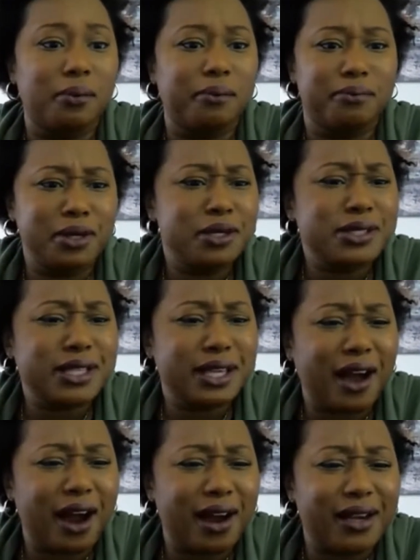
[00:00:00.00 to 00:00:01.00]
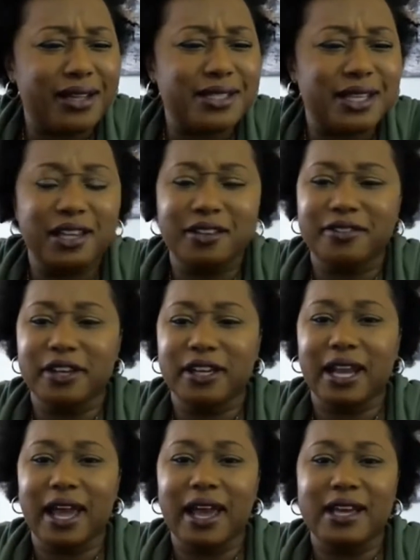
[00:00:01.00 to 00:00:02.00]
music artists,
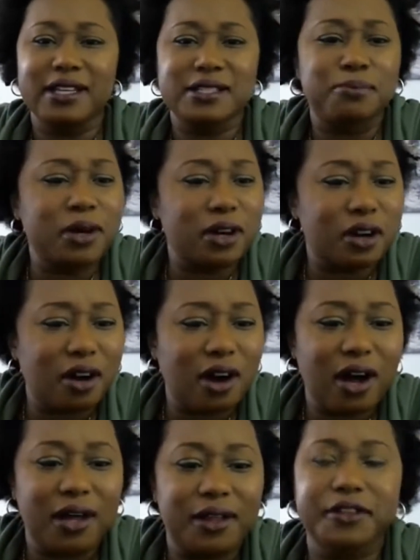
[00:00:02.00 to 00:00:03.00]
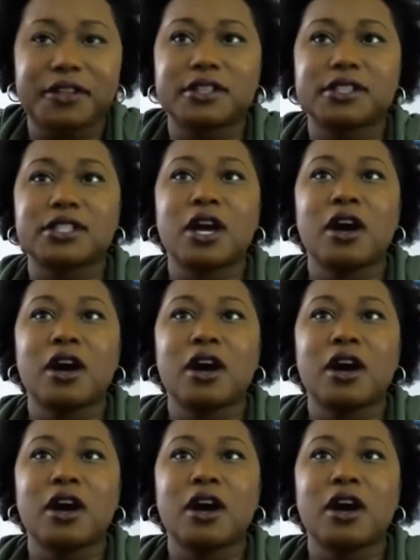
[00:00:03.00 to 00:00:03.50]
even as book authors,